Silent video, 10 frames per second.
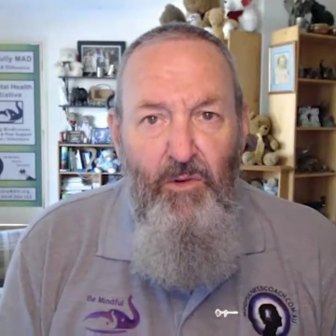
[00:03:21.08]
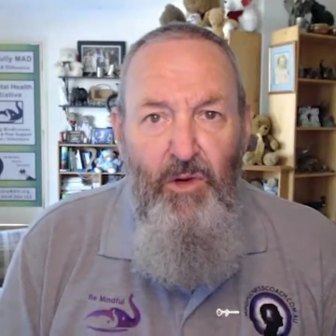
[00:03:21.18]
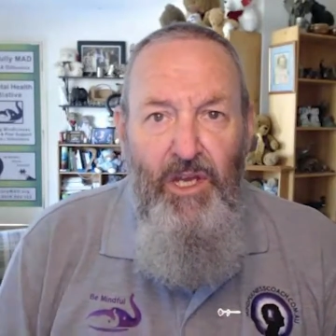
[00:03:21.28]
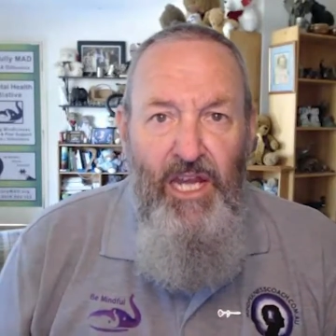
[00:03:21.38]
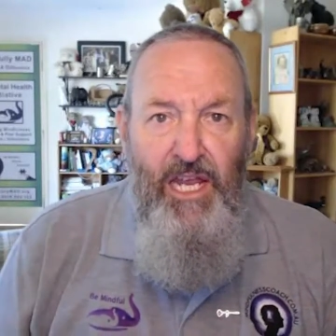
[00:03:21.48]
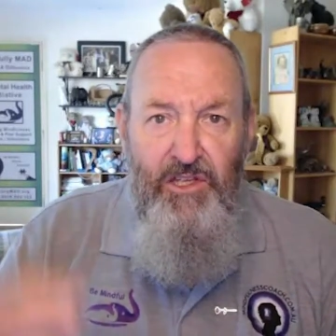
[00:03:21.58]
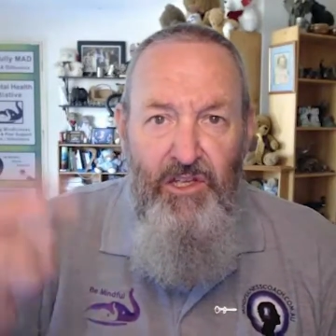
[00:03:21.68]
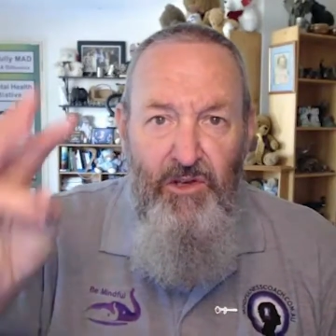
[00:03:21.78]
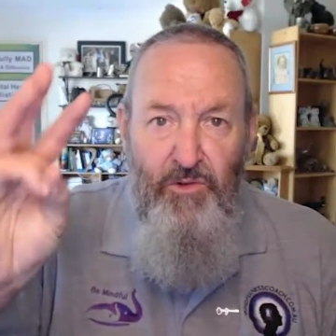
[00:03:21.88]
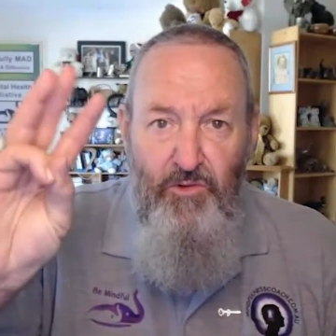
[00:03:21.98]
We connect
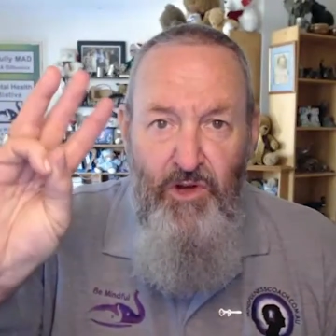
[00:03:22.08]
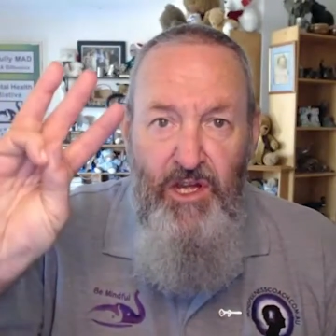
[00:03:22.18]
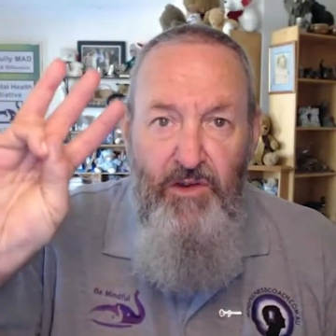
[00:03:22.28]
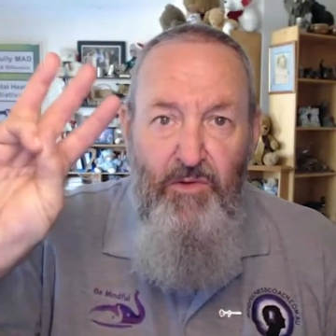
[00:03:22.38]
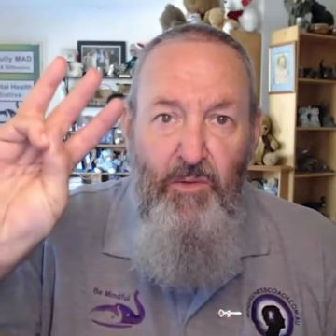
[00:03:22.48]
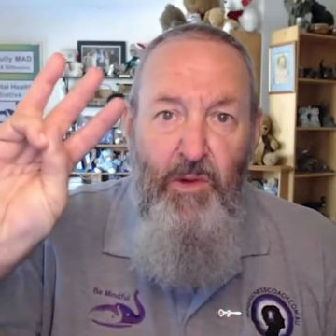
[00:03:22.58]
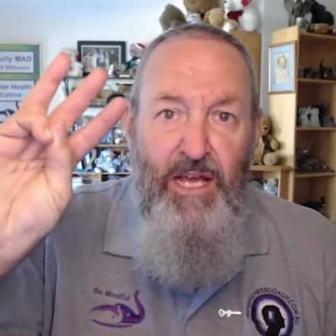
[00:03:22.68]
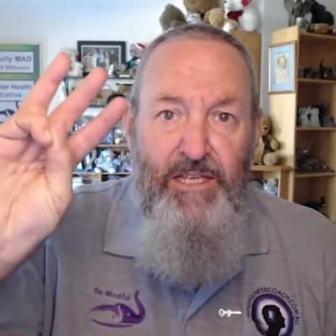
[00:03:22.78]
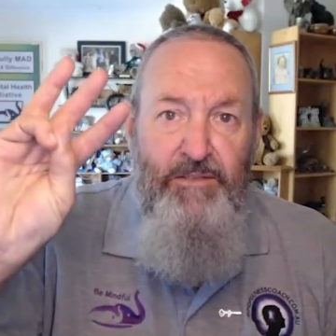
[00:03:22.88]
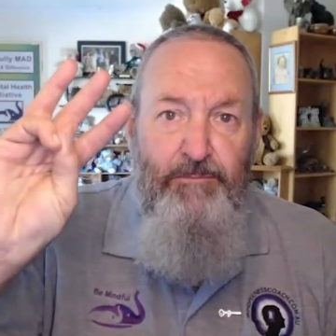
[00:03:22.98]
in three different
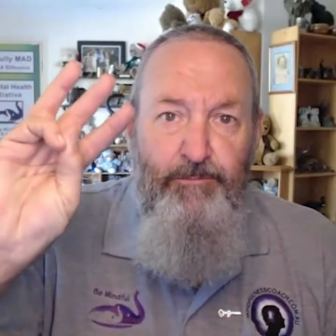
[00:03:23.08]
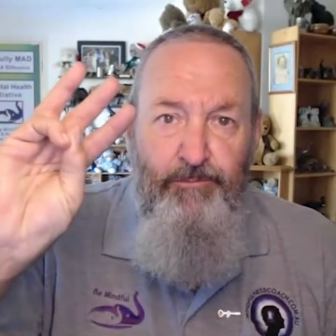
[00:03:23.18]
ways.